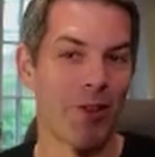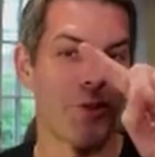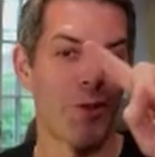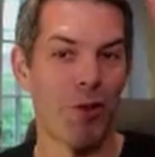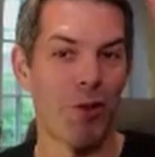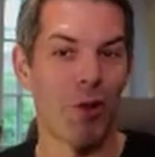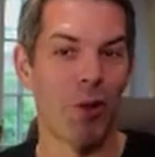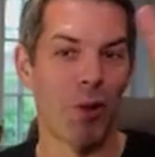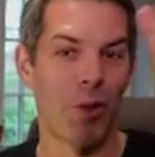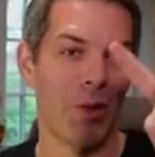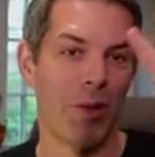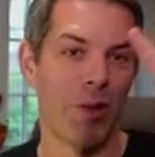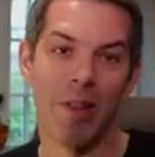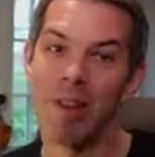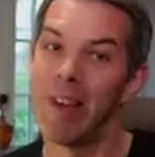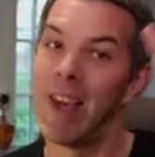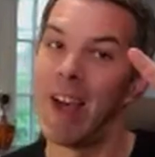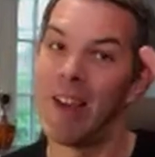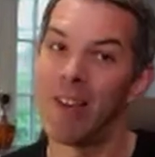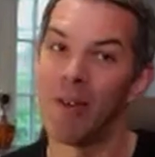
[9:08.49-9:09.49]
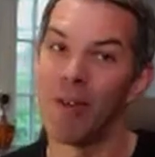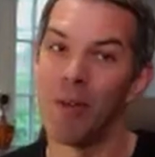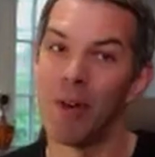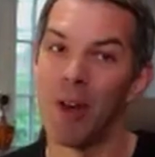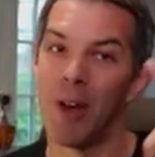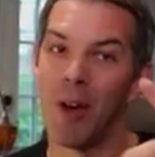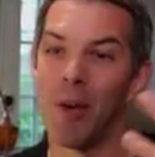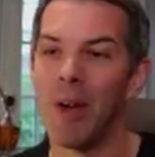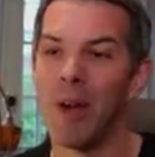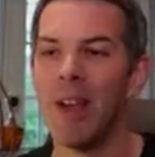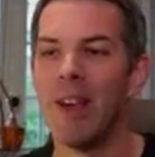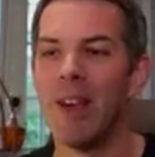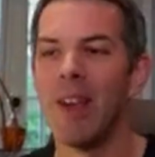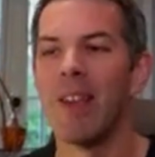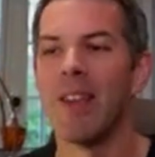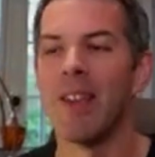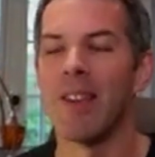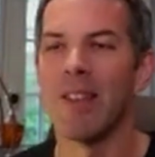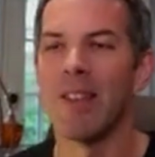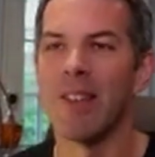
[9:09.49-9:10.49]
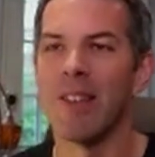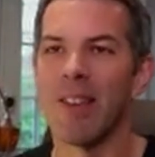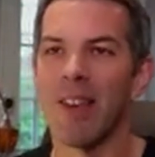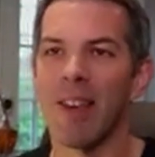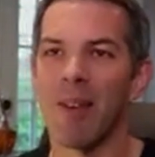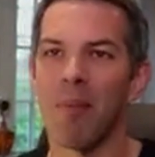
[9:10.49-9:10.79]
toggles yes or no, this is